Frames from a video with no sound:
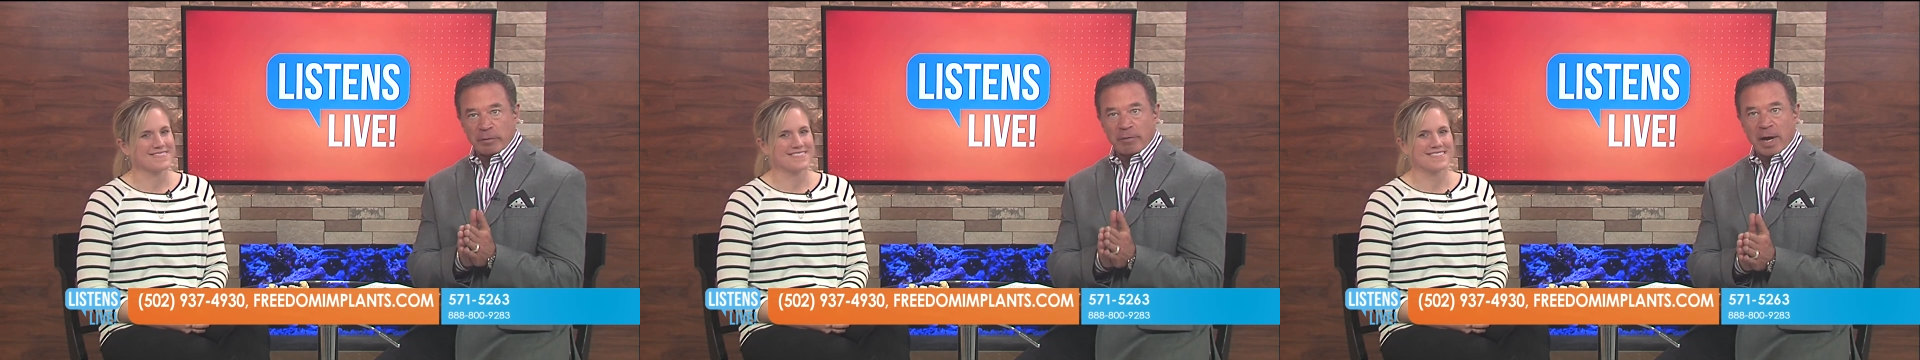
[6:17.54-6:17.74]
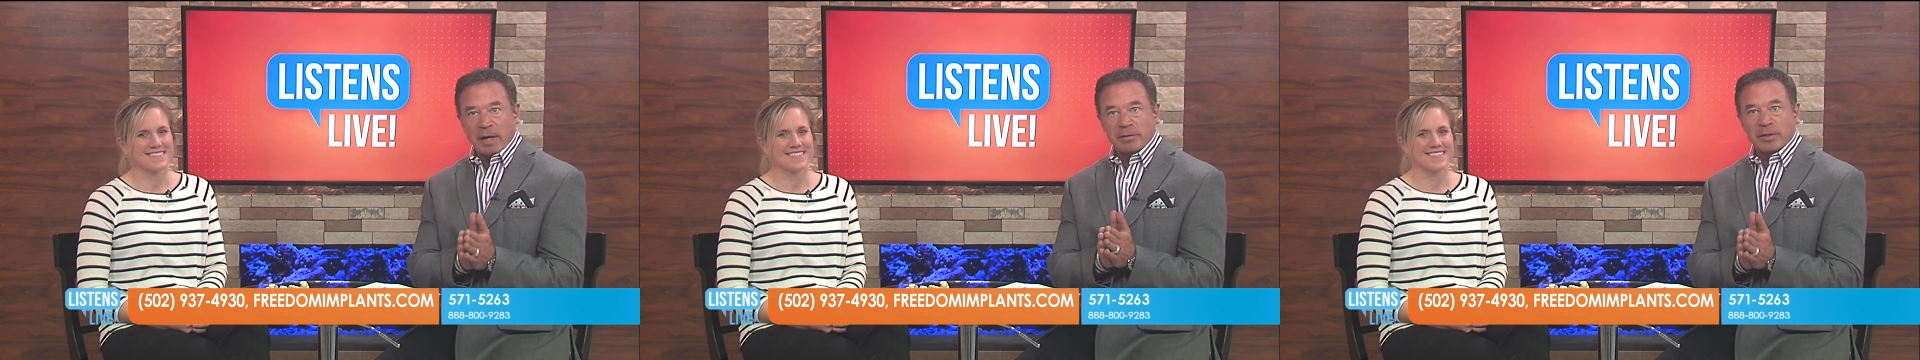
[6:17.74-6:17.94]

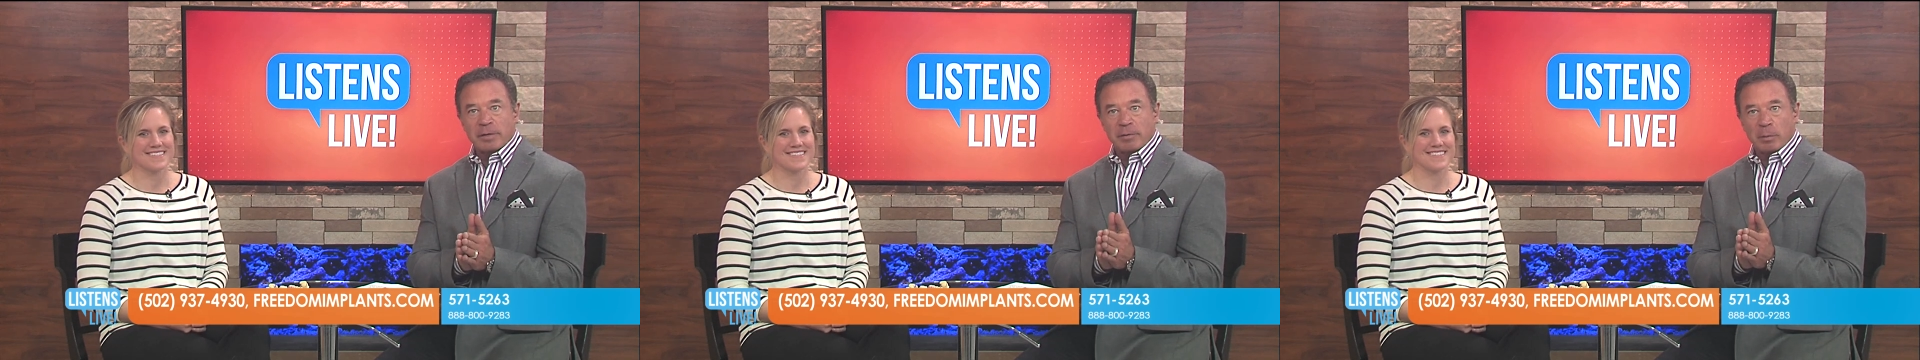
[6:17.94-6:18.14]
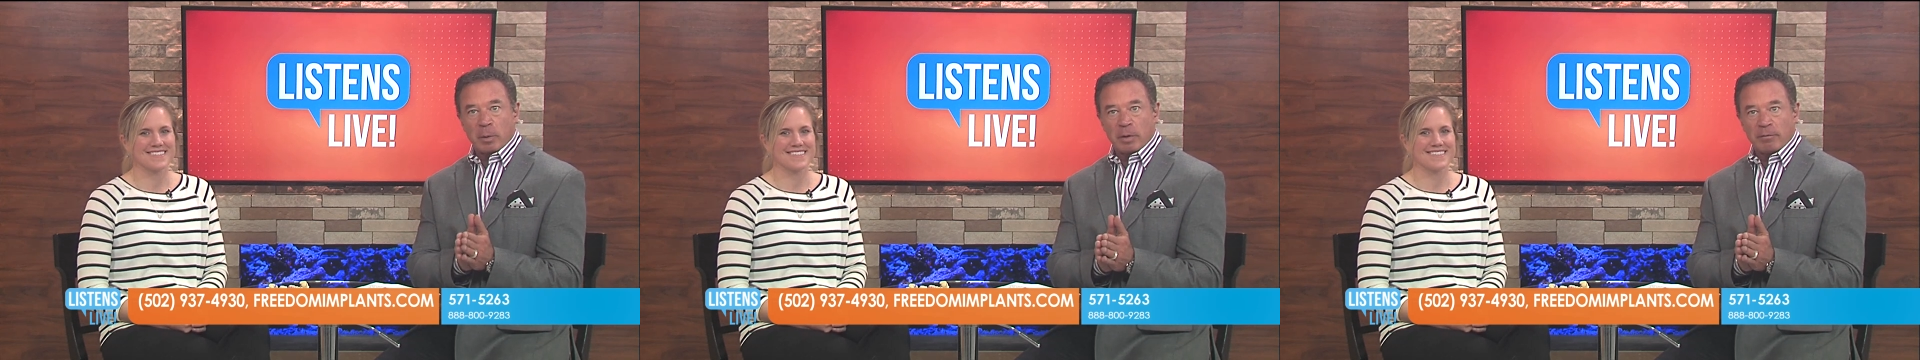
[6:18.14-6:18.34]

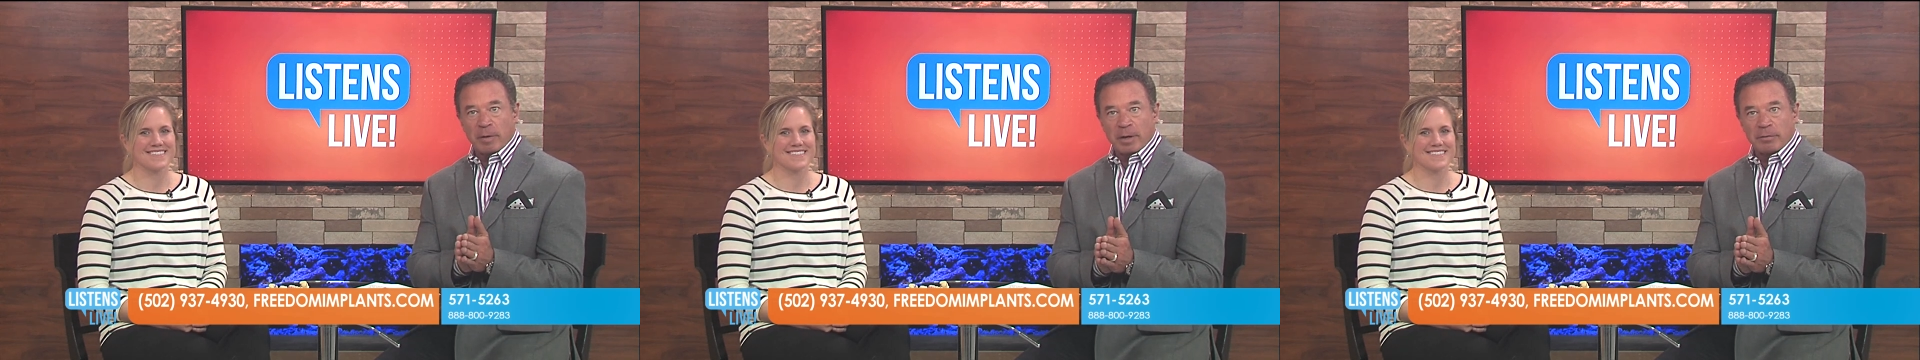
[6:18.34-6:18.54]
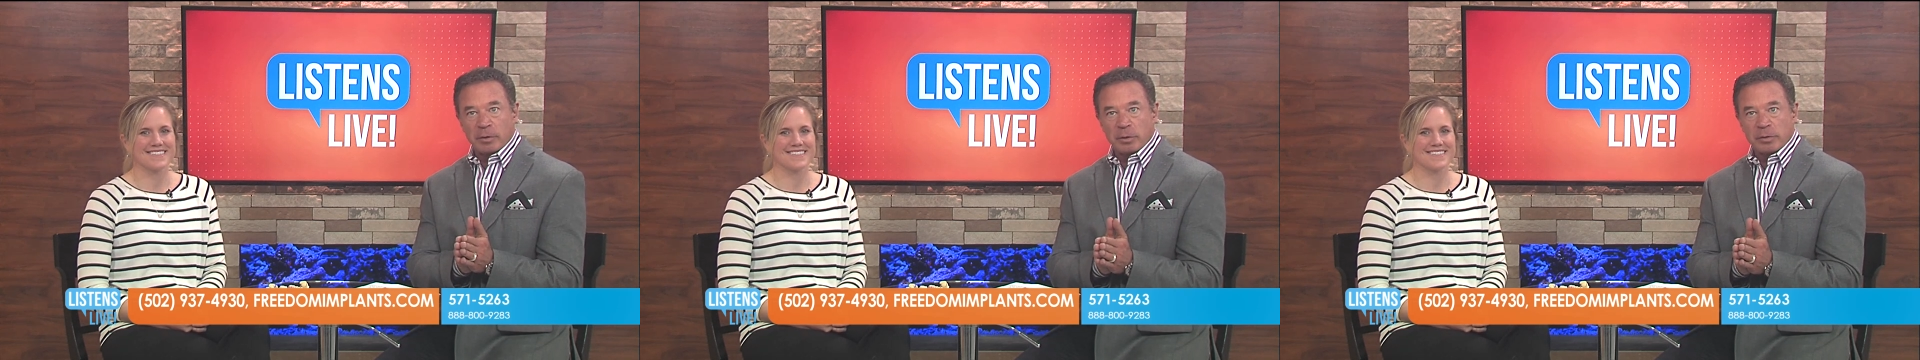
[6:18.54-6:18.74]

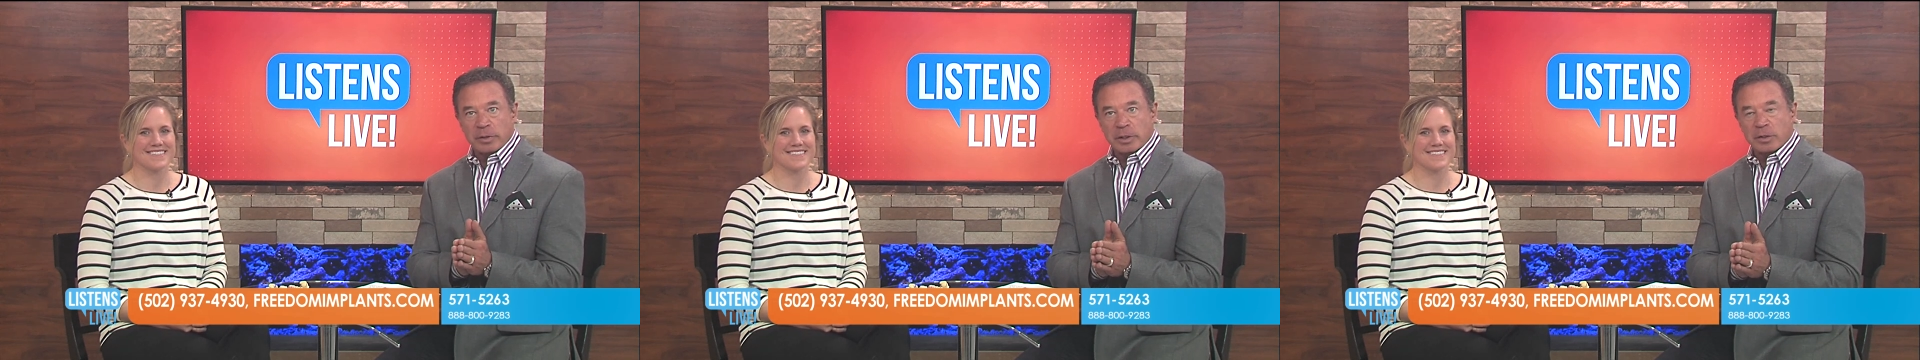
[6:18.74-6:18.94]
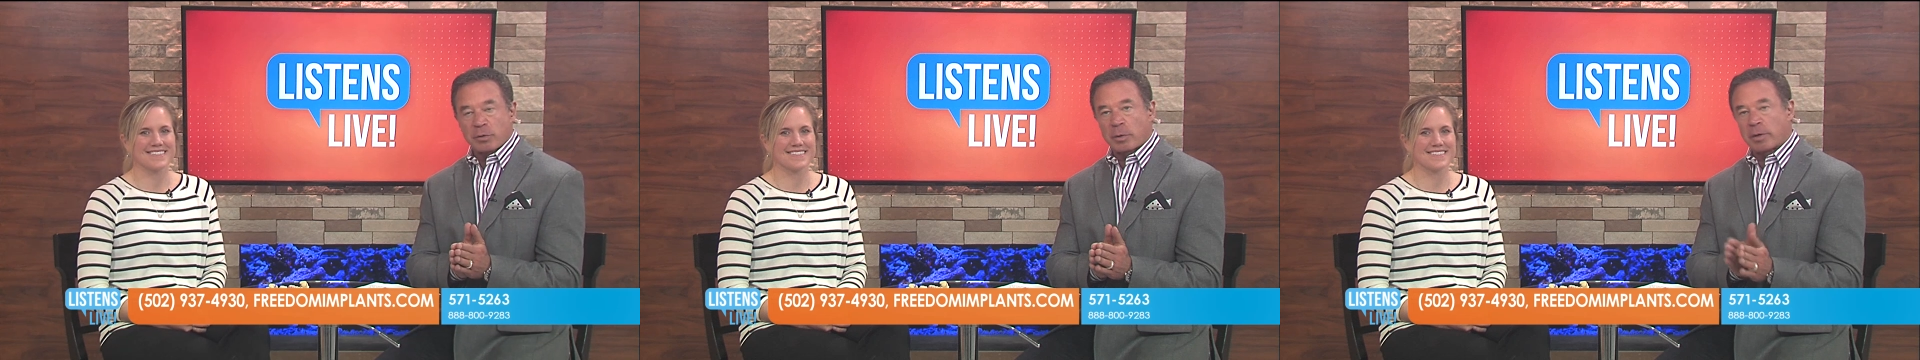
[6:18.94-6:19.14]

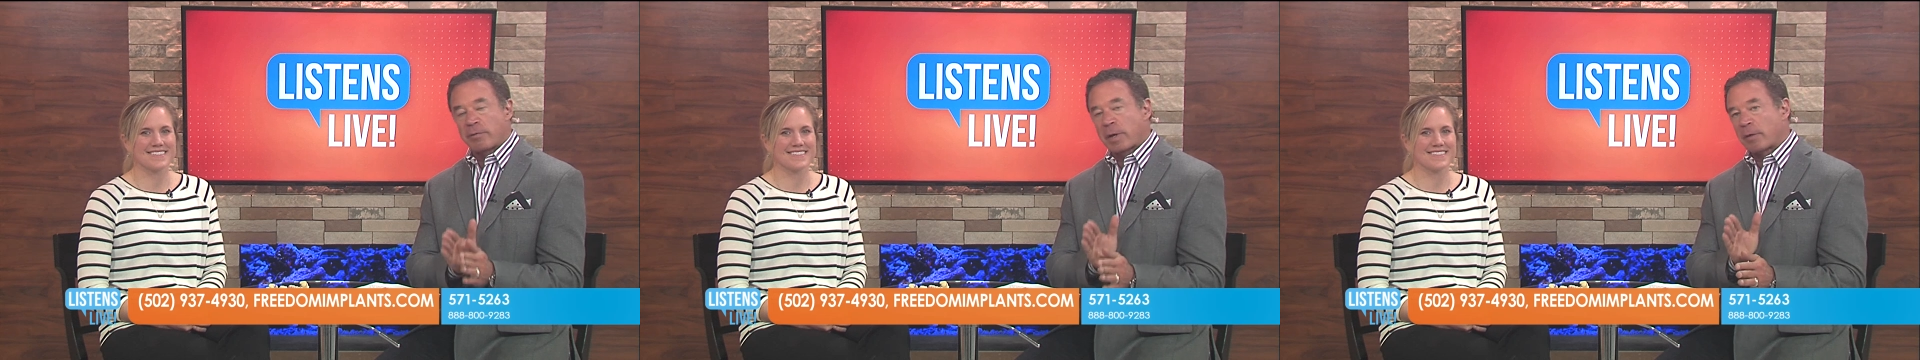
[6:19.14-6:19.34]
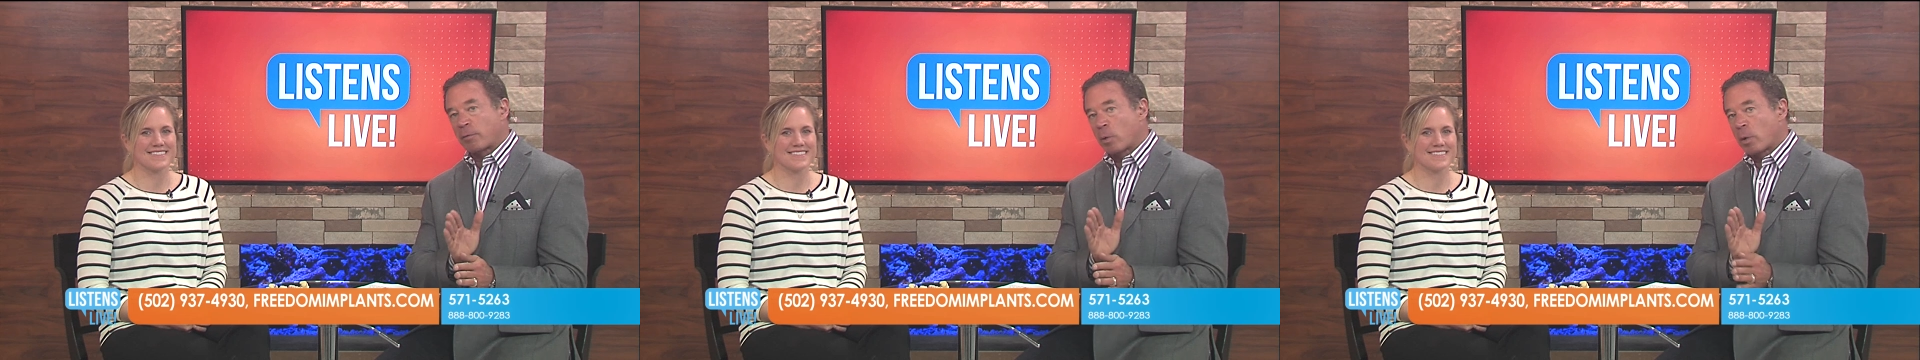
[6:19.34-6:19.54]
Speaker 1: 571-5263 if you have